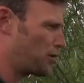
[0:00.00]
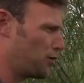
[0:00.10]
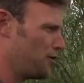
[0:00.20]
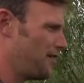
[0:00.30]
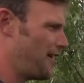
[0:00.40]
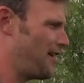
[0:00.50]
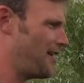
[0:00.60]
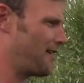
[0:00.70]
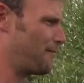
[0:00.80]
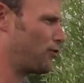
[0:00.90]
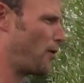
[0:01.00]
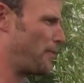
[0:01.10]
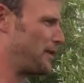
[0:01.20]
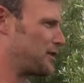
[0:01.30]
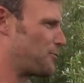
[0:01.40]
a good one,
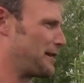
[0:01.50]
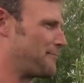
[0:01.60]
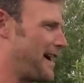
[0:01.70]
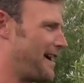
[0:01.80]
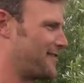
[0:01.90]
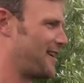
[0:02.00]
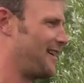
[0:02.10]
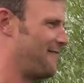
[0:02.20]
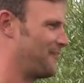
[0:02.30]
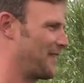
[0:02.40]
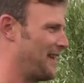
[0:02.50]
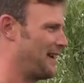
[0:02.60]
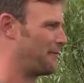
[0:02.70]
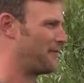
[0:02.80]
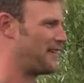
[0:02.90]
probably a 20 pounder.
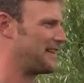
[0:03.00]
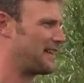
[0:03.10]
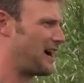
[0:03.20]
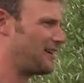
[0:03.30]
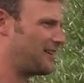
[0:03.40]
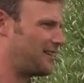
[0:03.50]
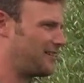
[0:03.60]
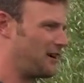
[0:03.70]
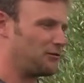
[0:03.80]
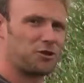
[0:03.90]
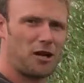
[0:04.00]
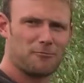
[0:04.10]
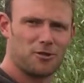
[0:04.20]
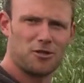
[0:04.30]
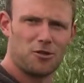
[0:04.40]
With any luck, I'll show them
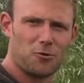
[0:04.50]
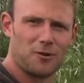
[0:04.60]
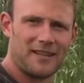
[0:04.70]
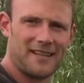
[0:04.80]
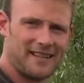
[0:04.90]
to you shortly.